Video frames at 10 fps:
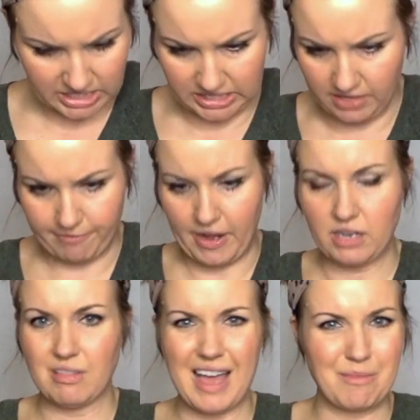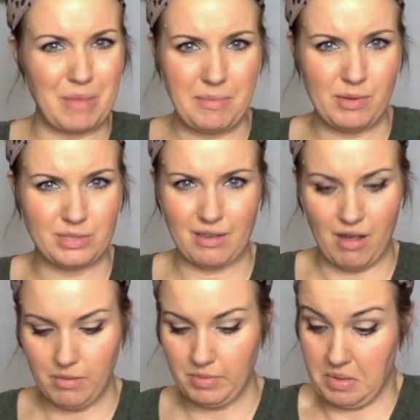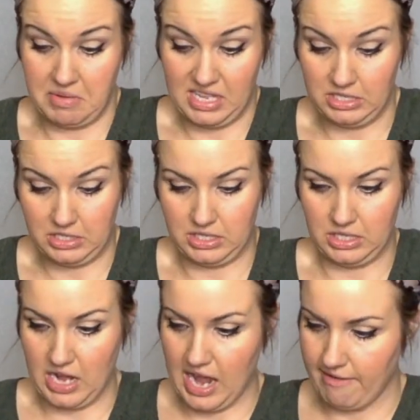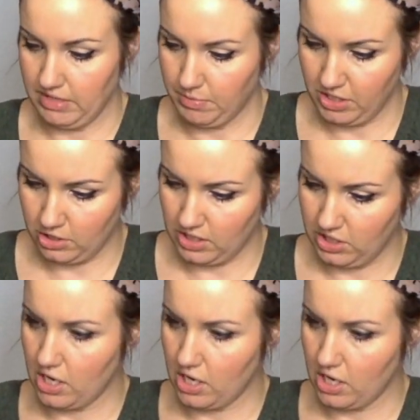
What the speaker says: I didn't find a lot, maybe it was gone, but maybe they just didn't have as much this